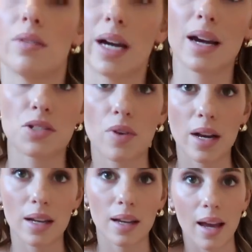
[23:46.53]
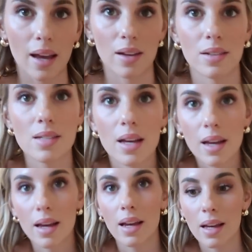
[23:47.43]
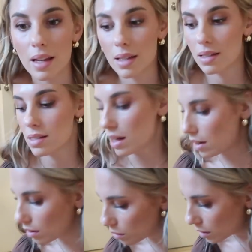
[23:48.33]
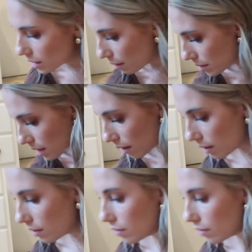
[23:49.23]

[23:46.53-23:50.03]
overcast, rainy, and it's like, what time is it?